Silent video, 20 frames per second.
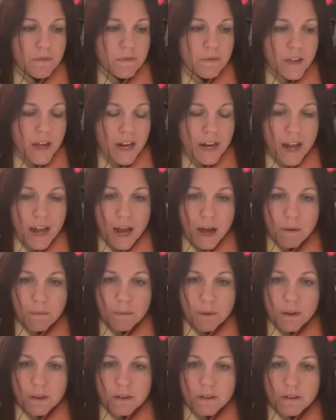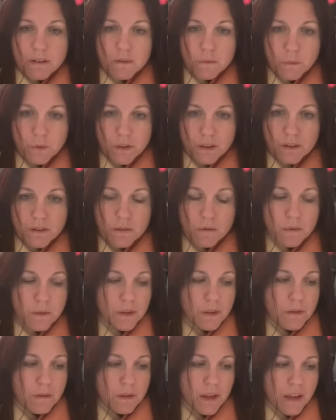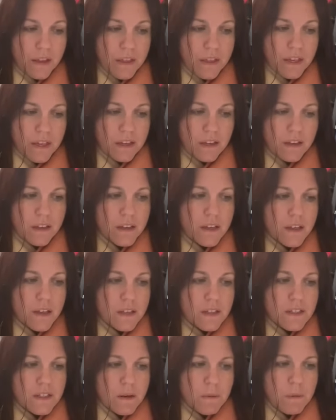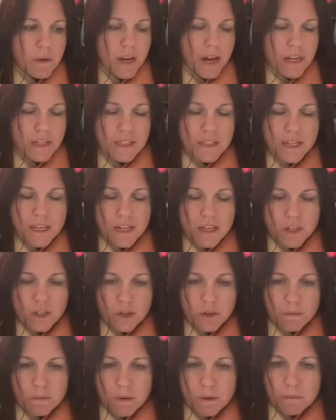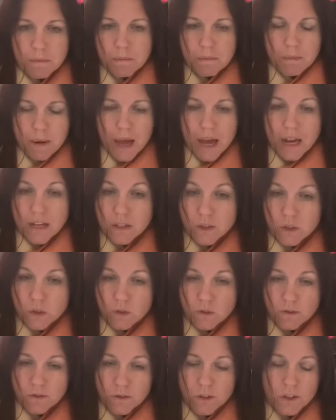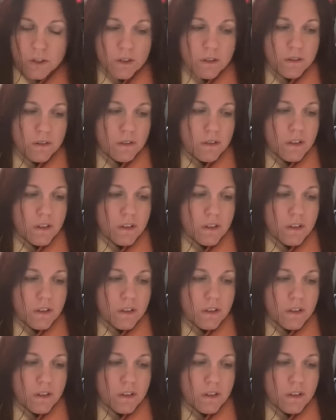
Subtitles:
that happened with I think someone had said it could be Passover,